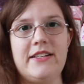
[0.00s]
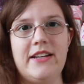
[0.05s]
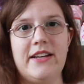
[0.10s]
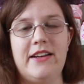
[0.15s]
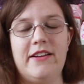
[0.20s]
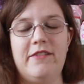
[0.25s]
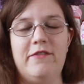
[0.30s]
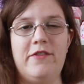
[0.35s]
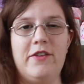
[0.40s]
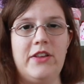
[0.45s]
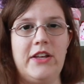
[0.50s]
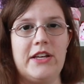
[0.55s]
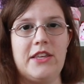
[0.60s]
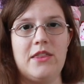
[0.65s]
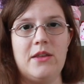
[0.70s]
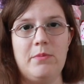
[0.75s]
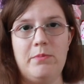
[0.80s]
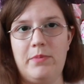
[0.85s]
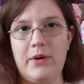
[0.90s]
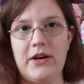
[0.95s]
did for like
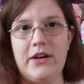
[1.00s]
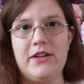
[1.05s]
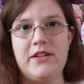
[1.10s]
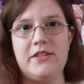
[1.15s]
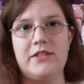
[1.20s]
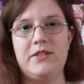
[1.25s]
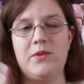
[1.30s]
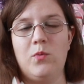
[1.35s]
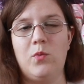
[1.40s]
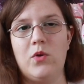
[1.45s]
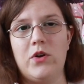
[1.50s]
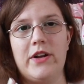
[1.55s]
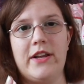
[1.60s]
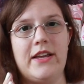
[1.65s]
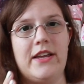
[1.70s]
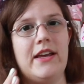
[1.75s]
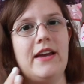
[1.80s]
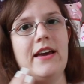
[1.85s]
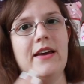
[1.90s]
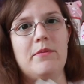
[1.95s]
the Buzz,
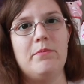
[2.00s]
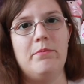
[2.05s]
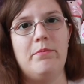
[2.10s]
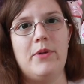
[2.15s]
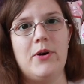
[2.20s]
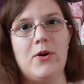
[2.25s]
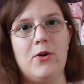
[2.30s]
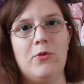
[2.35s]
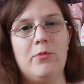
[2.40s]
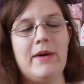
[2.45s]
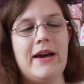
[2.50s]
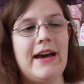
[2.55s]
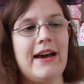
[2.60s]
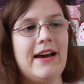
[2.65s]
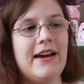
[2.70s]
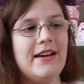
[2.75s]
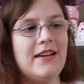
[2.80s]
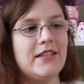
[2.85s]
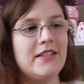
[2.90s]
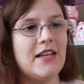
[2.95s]
Woody, and Bow
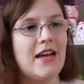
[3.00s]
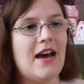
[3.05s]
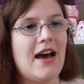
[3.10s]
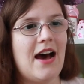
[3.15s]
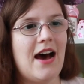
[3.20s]
bags,